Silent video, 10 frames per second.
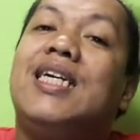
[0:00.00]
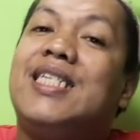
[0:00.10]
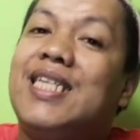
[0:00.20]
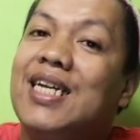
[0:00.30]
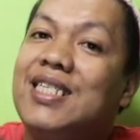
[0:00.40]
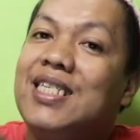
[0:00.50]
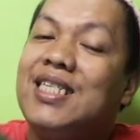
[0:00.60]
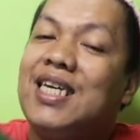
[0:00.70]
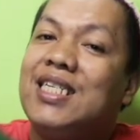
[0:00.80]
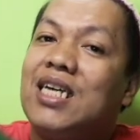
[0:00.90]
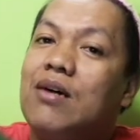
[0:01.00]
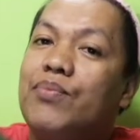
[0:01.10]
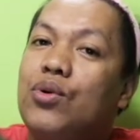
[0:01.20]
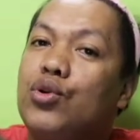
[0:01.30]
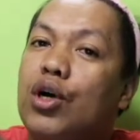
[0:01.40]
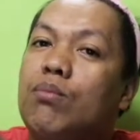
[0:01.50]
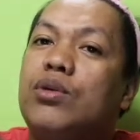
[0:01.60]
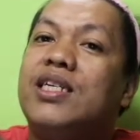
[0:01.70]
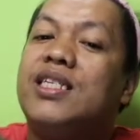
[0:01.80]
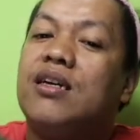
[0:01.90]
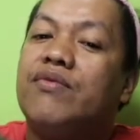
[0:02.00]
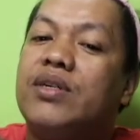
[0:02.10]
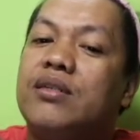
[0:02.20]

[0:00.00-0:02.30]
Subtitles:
Sentence example number 7.